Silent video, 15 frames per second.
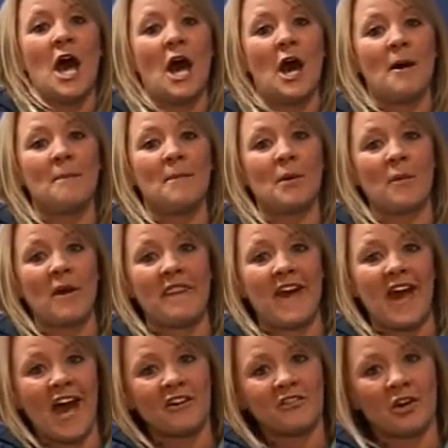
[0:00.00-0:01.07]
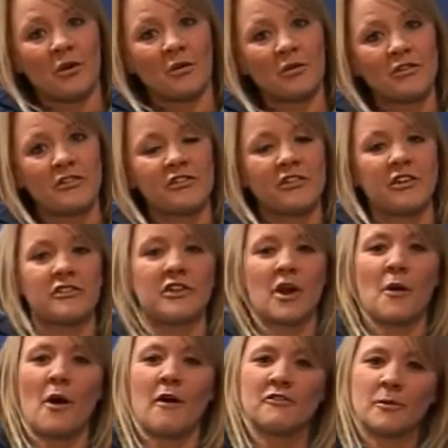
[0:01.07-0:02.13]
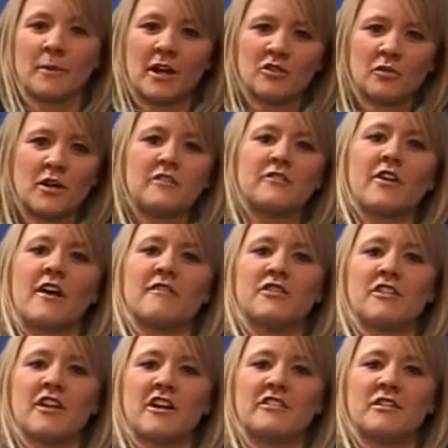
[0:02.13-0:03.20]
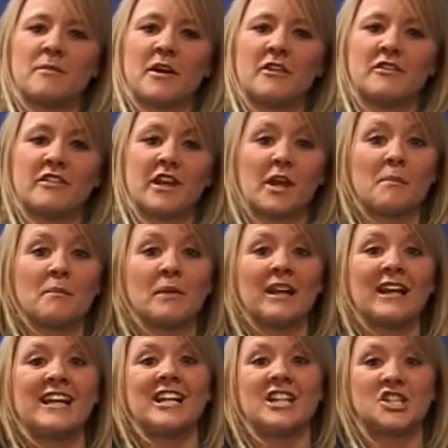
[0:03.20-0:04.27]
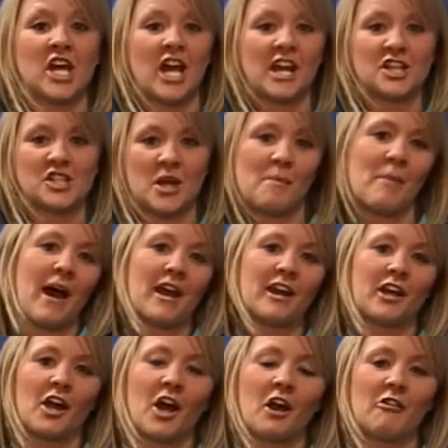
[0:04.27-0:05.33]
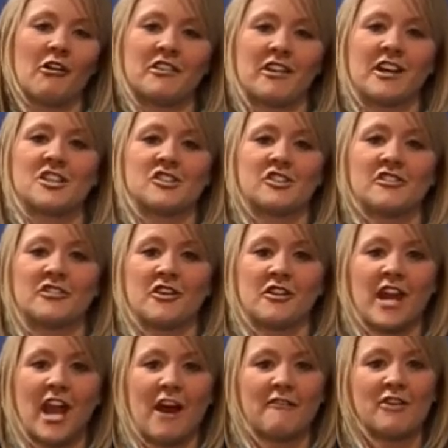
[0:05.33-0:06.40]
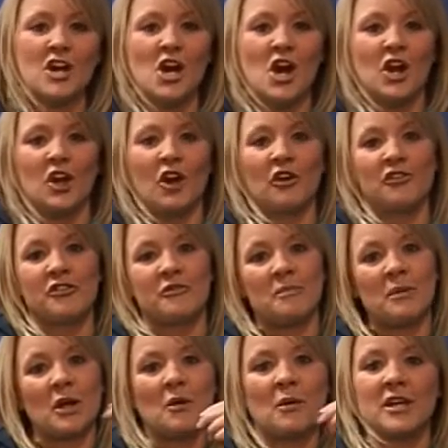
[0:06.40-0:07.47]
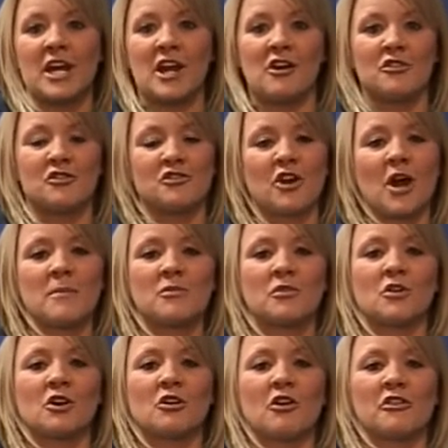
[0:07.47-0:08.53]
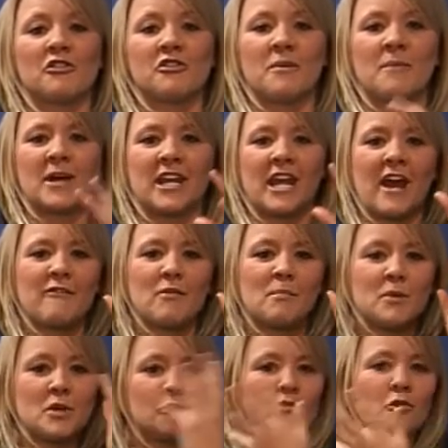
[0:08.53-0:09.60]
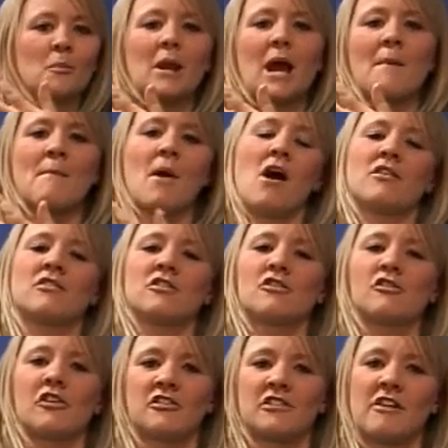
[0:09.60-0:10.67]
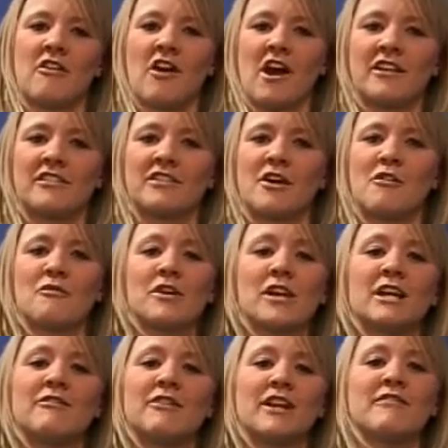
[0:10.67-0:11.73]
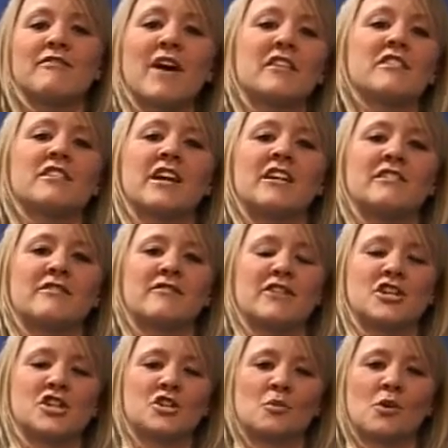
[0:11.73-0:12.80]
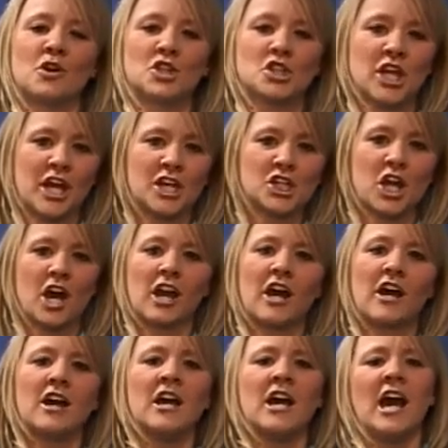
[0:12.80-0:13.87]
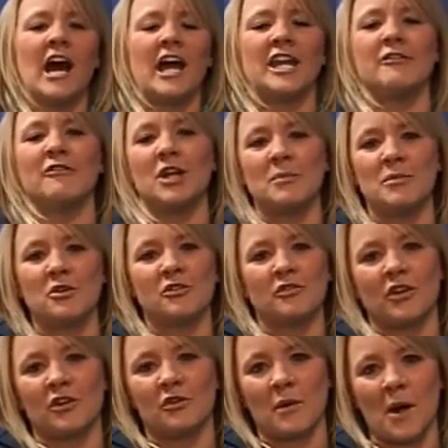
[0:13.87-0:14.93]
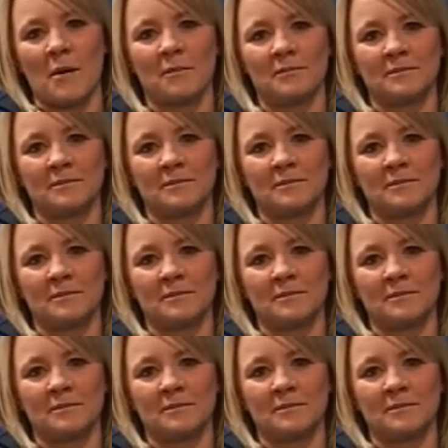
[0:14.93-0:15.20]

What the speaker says: but when they're adults, so after about 25 to 30 months, they completely change their pattern and colorisation. So they have lots of blue and yellow stripes all across them, and they have a beautiful black mask across their eyes. They're a really, really fascinating fish to watch change colour, and they're really beautiful as well.